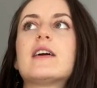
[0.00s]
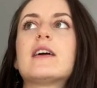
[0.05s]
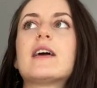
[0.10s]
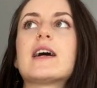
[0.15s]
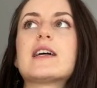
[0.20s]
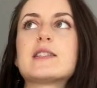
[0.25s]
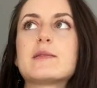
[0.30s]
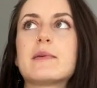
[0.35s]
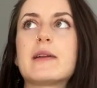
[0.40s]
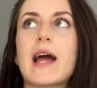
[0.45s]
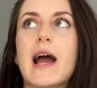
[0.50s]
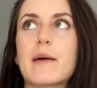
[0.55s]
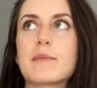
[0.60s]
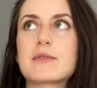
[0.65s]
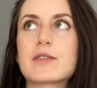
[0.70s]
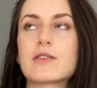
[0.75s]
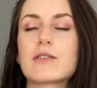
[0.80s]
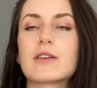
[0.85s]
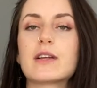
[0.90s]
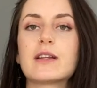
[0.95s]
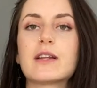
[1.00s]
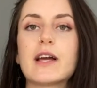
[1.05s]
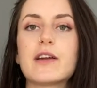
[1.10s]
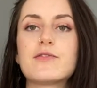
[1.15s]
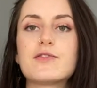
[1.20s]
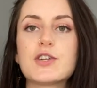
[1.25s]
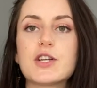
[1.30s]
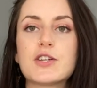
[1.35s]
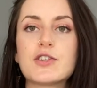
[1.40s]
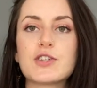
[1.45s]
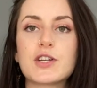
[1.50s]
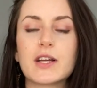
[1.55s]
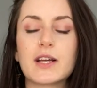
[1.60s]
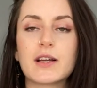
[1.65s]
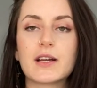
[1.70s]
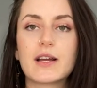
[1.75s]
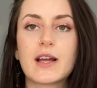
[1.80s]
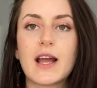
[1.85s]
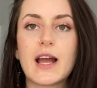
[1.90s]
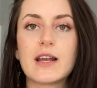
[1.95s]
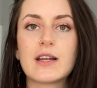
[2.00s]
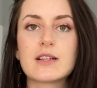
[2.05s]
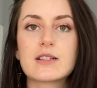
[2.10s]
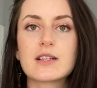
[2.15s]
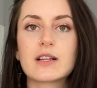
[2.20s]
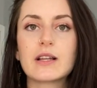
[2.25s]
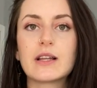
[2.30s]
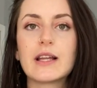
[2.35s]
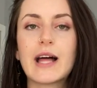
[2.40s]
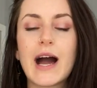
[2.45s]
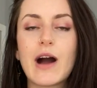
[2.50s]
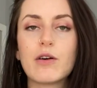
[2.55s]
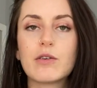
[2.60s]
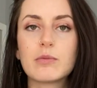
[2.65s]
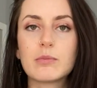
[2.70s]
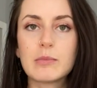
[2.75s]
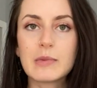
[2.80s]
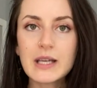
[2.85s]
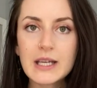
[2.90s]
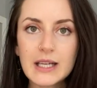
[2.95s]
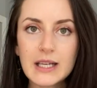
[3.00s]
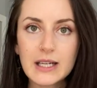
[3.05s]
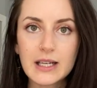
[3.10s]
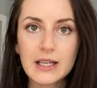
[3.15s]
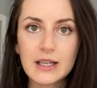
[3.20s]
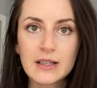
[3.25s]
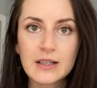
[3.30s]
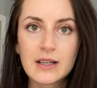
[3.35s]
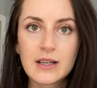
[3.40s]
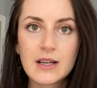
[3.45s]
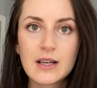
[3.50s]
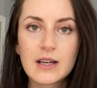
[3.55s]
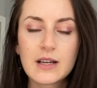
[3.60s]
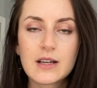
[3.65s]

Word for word: has been absolutely life-changing and it's allowed me